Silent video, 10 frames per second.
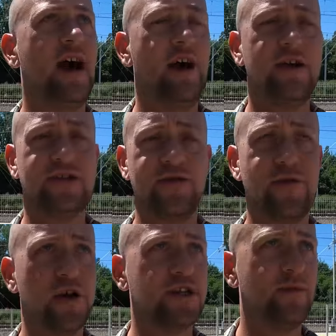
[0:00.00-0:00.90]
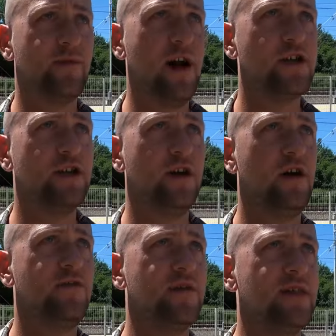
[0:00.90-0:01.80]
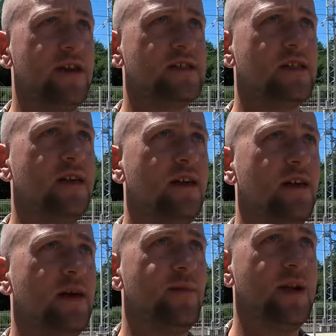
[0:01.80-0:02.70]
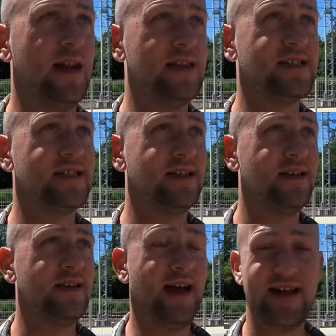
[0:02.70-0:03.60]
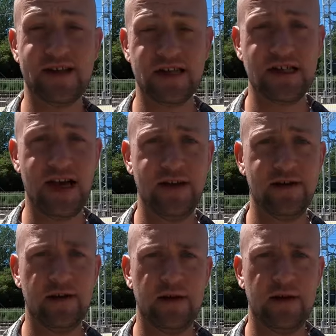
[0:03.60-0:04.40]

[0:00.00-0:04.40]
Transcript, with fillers: as a first impression of this place. And as I said,